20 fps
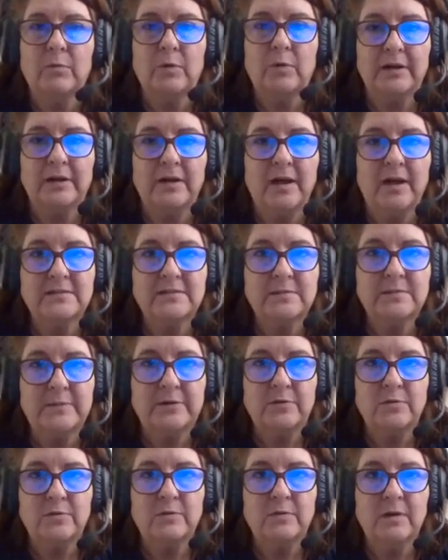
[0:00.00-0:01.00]
a
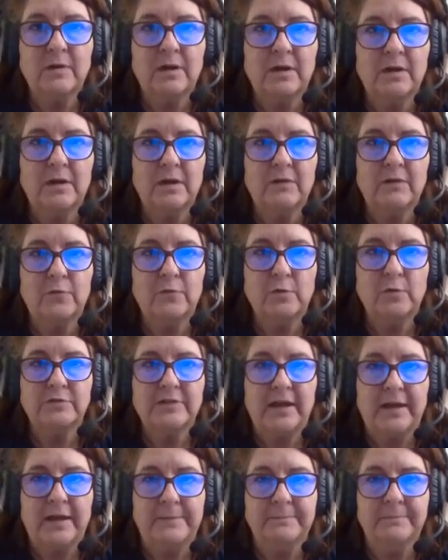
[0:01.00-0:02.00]
hospital full
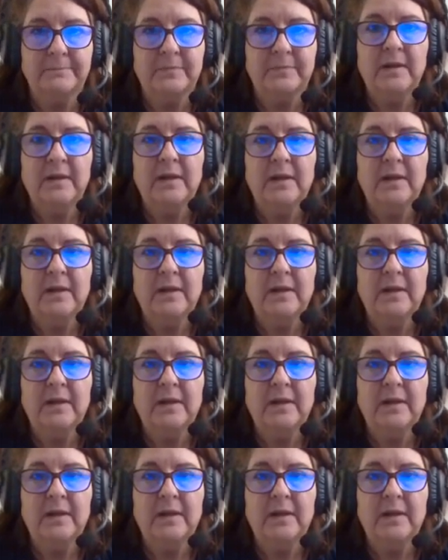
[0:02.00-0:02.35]
time,